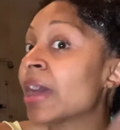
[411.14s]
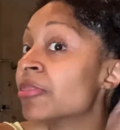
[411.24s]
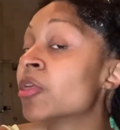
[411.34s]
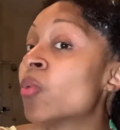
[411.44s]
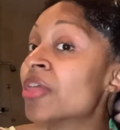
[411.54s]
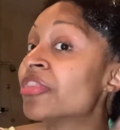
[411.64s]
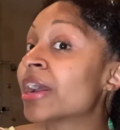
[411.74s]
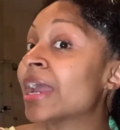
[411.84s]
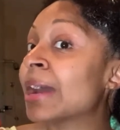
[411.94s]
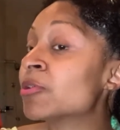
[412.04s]
The one thing
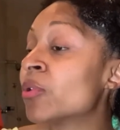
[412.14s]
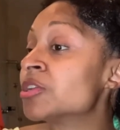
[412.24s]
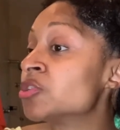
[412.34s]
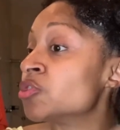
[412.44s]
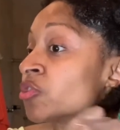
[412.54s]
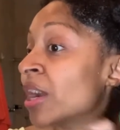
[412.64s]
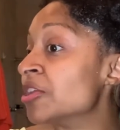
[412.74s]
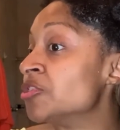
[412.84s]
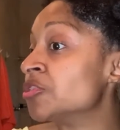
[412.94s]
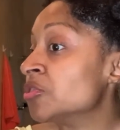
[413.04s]
I am going to try
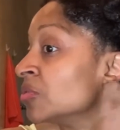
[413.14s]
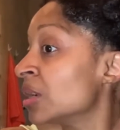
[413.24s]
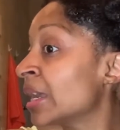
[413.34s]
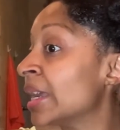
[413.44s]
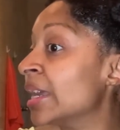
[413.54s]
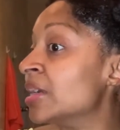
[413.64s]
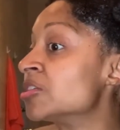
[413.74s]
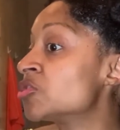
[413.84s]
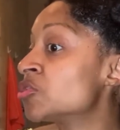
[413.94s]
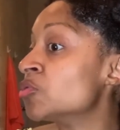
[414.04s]
to do
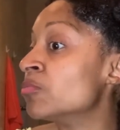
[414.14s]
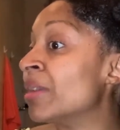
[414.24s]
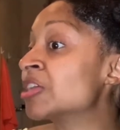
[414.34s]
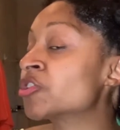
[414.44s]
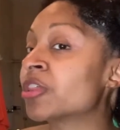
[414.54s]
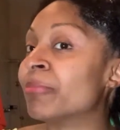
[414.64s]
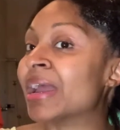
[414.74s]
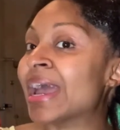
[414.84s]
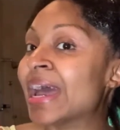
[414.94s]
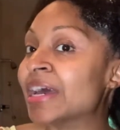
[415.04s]
is to make sure that
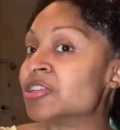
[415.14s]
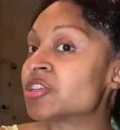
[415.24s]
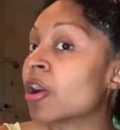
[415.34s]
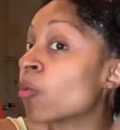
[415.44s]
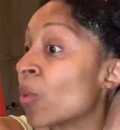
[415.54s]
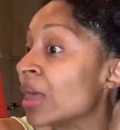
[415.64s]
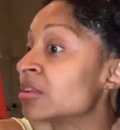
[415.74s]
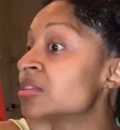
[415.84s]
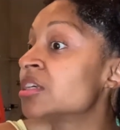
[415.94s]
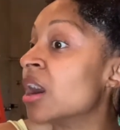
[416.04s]
my ends are
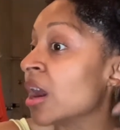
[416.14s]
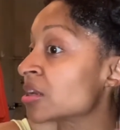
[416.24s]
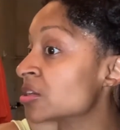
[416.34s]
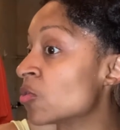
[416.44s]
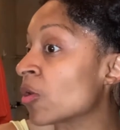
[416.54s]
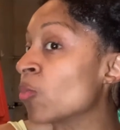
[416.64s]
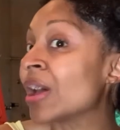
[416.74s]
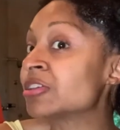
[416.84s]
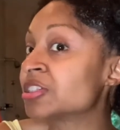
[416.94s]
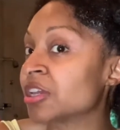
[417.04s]
well tucked or
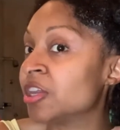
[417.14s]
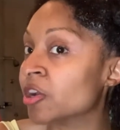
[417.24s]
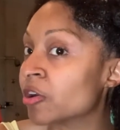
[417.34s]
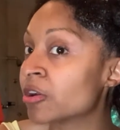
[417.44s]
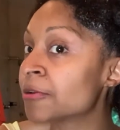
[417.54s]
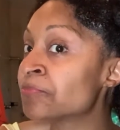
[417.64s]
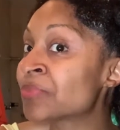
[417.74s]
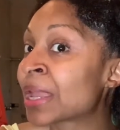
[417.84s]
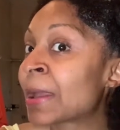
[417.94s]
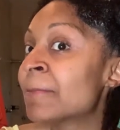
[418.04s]
well secured,
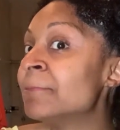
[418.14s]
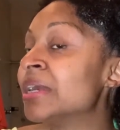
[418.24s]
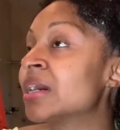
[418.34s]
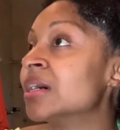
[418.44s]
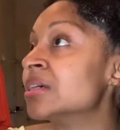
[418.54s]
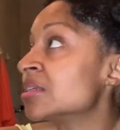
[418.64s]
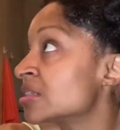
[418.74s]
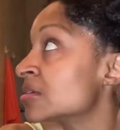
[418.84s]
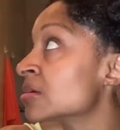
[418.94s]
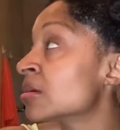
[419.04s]

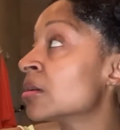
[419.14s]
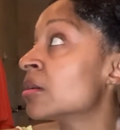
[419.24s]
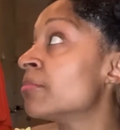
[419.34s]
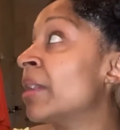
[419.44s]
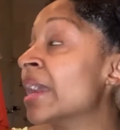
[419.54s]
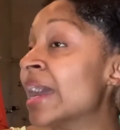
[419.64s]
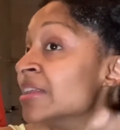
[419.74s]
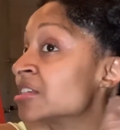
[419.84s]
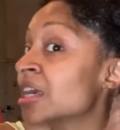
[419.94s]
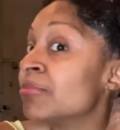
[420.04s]
because my
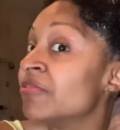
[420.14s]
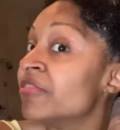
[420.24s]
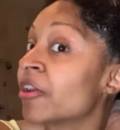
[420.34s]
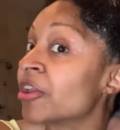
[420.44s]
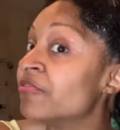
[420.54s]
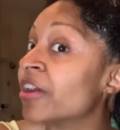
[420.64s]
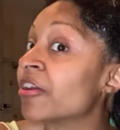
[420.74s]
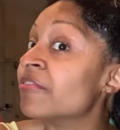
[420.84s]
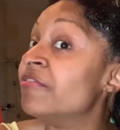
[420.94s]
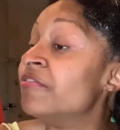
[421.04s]
ends can be very,
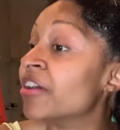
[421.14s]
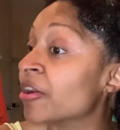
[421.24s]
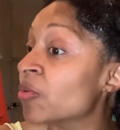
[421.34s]
very, very